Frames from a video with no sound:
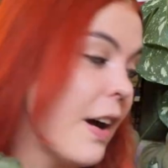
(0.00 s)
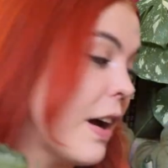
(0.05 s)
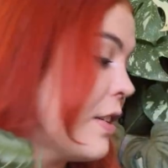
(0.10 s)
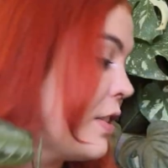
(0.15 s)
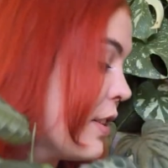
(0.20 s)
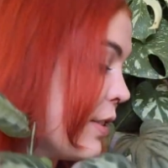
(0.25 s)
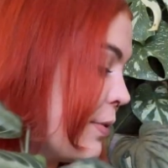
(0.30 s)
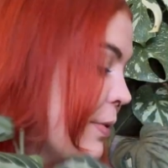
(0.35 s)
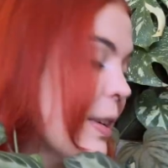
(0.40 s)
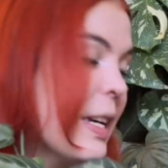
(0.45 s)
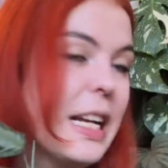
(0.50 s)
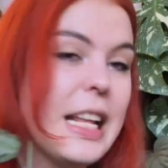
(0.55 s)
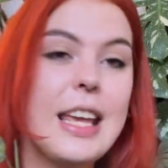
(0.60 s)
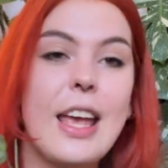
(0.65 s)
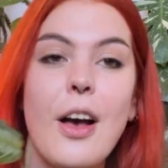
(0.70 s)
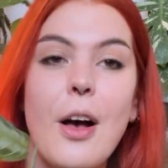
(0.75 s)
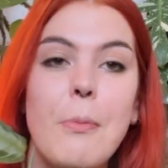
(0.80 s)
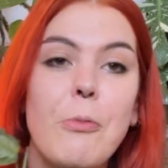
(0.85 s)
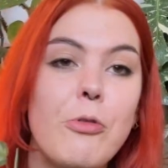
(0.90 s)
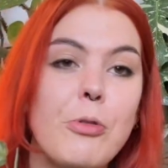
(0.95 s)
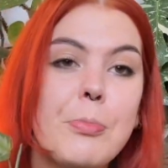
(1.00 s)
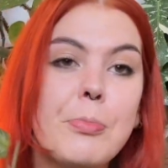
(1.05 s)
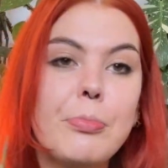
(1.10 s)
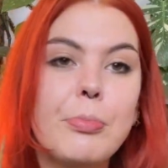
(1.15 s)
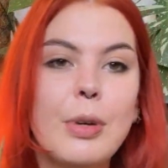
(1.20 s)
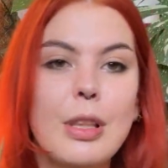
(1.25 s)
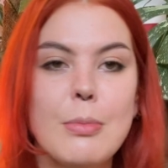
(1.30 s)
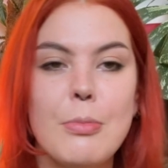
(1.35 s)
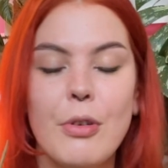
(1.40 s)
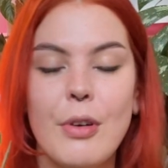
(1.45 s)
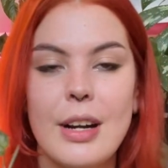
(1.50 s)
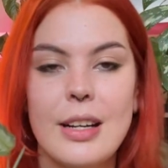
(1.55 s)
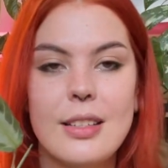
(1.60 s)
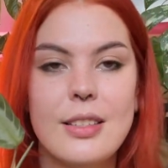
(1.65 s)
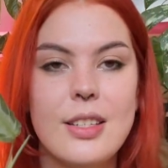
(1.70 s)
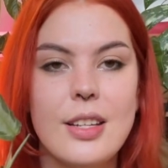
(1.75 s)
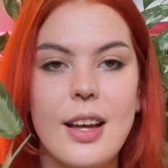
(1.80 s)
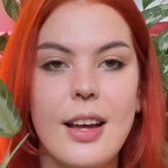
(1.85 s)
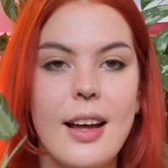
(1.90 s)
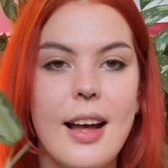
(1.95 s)
I just really get on with
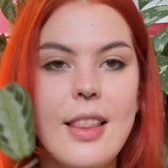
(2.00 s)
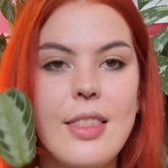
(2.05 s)
Moranta,